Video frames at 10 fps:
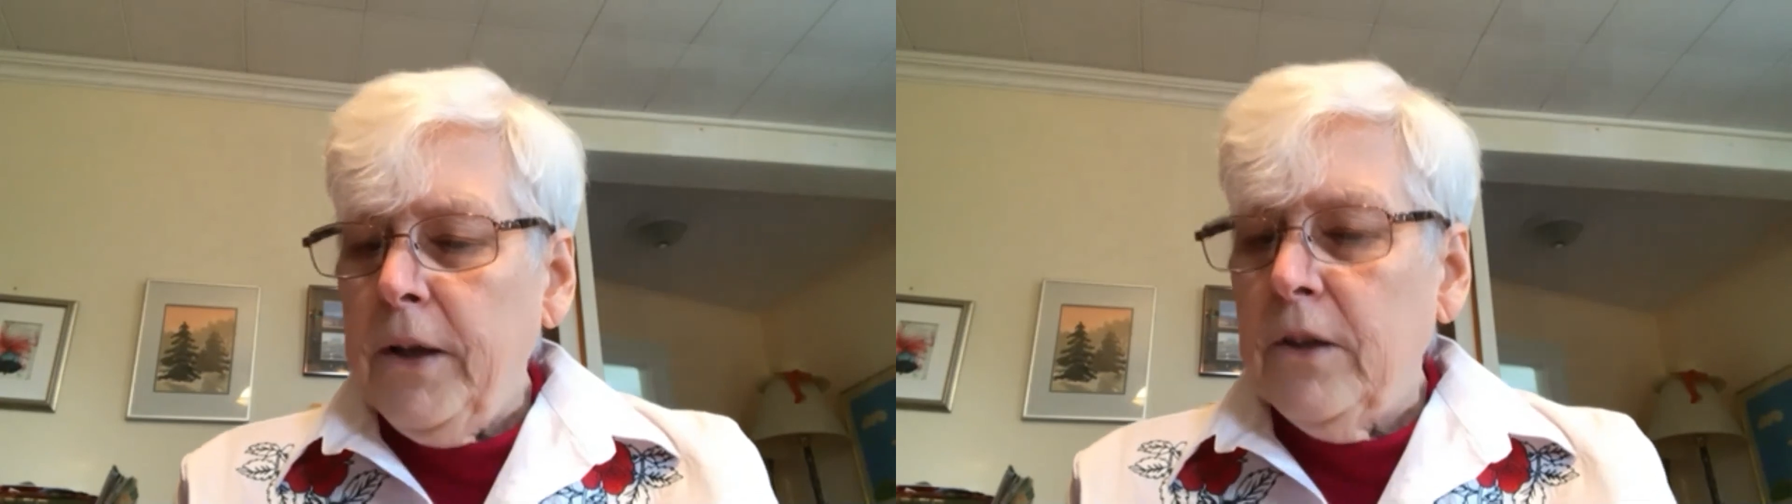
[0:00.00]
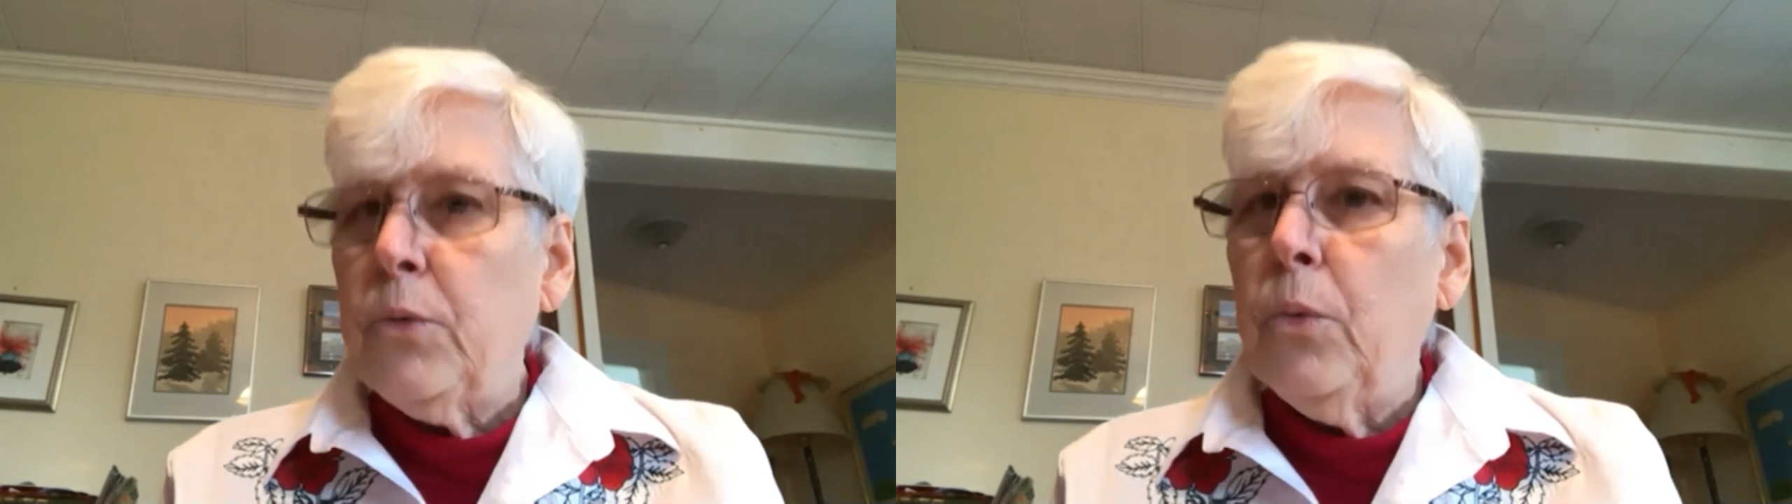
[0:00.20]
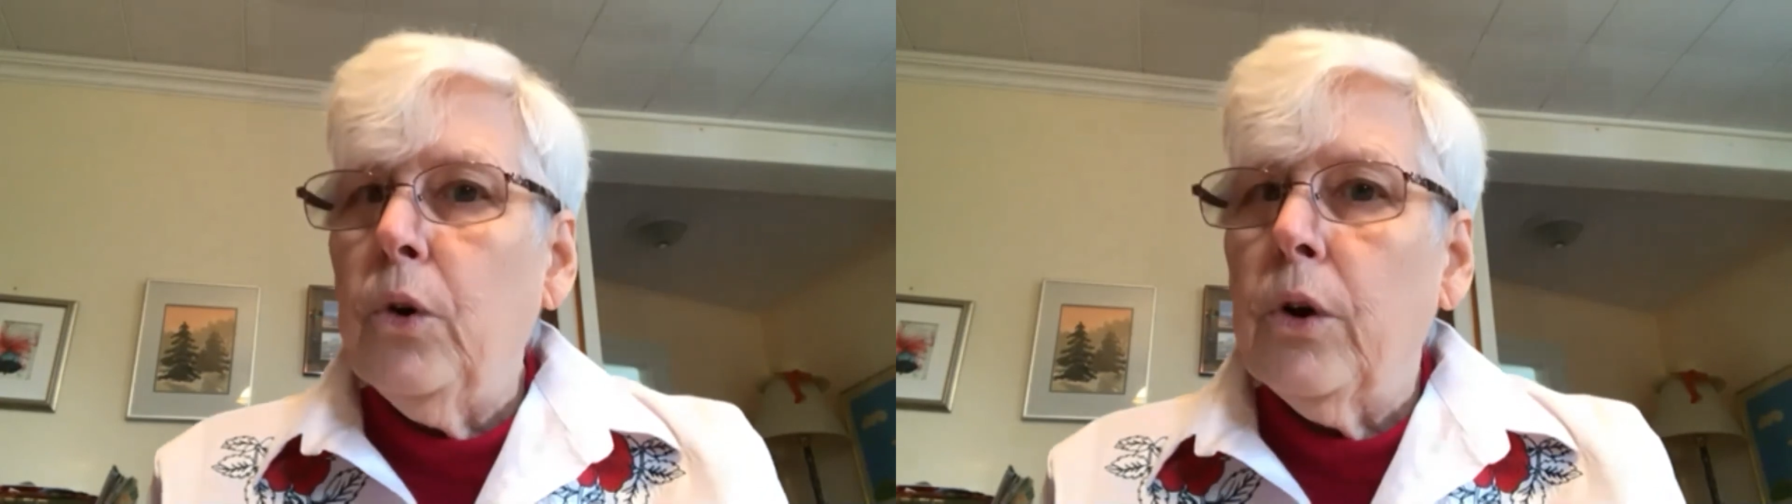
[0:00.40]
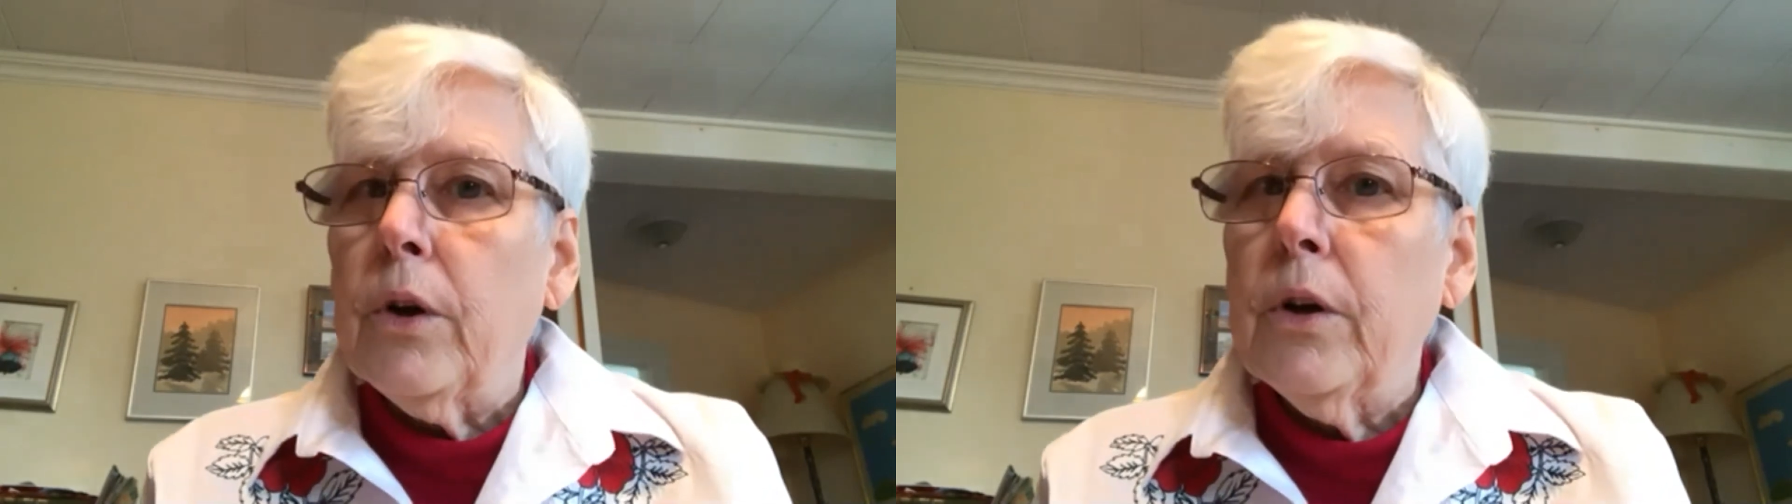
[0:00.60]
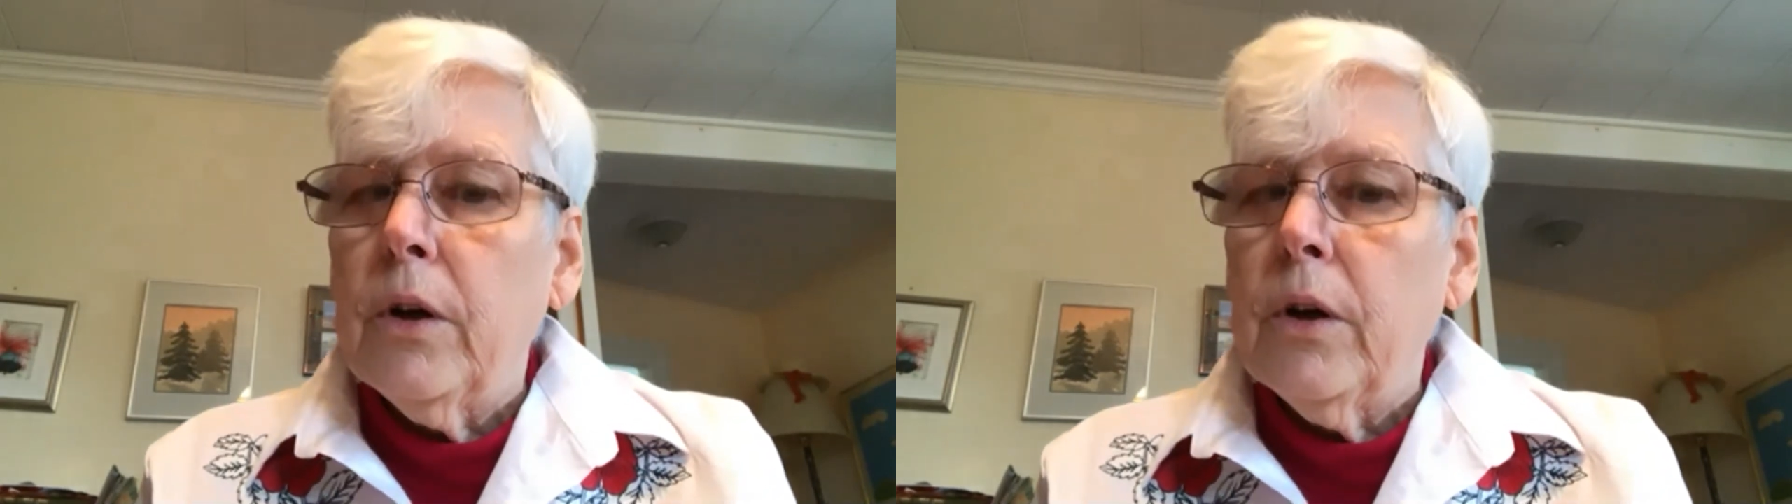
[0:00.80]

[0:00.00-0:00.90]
is work?